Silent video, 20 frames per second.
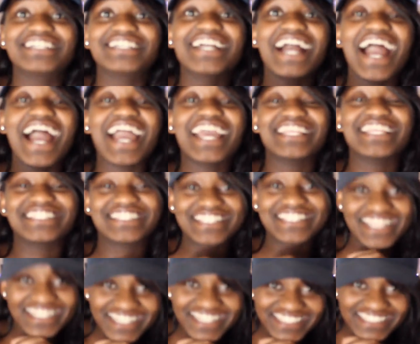
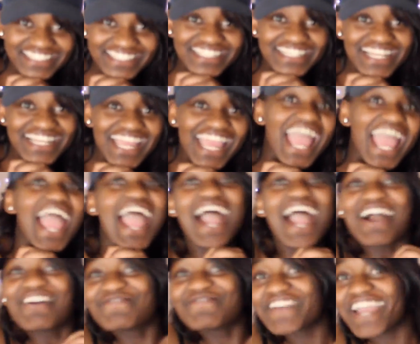Guys,
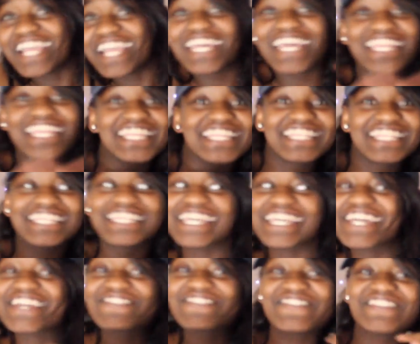I'm back at it
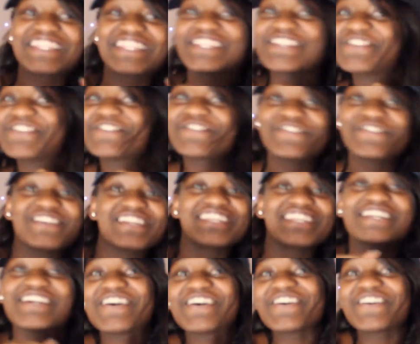again with the new
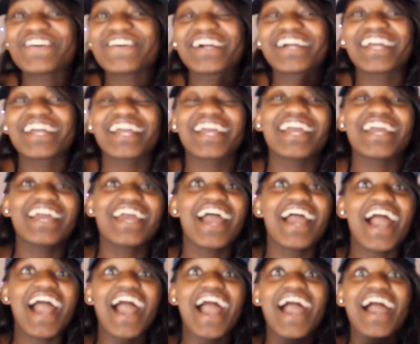video.
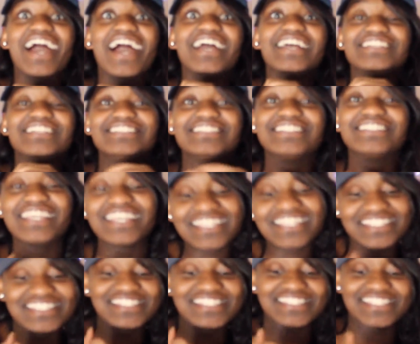
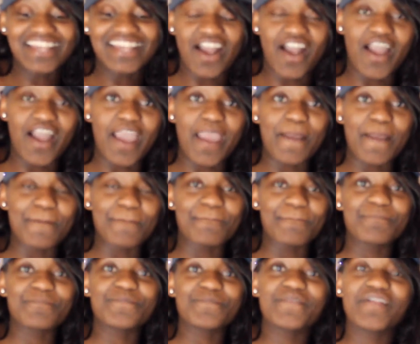This
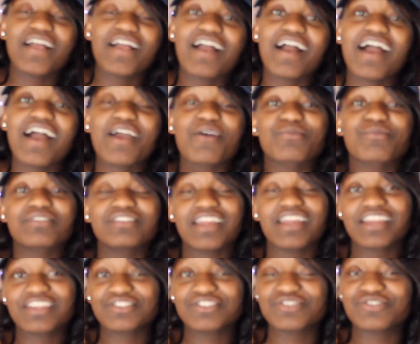time, I would
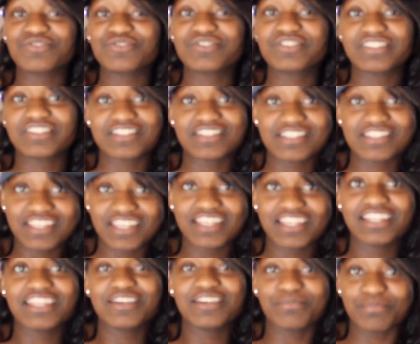like to
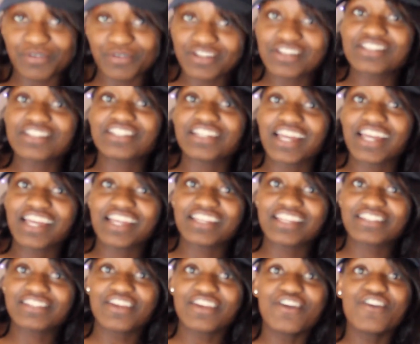sincerely
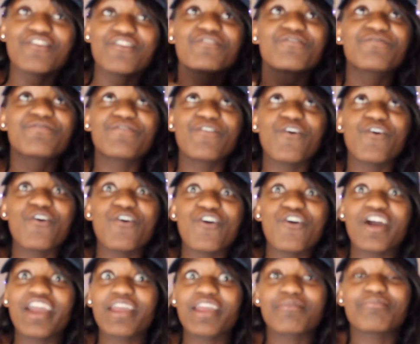apologize
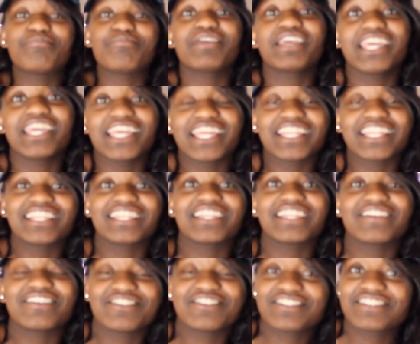for it being
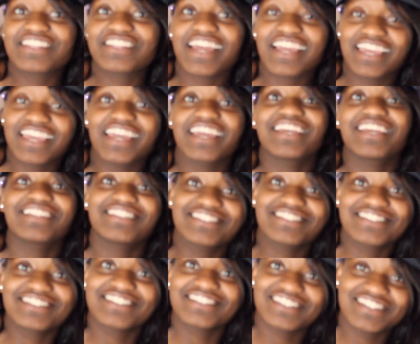decades
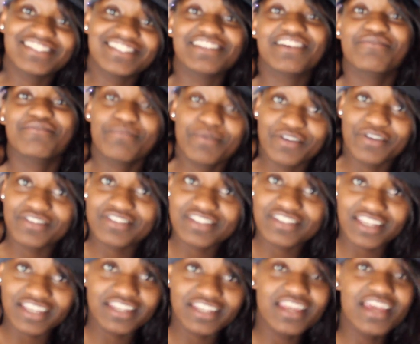since I've
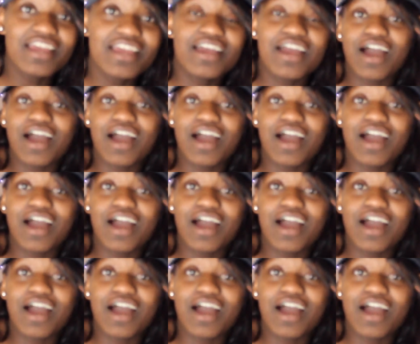posted.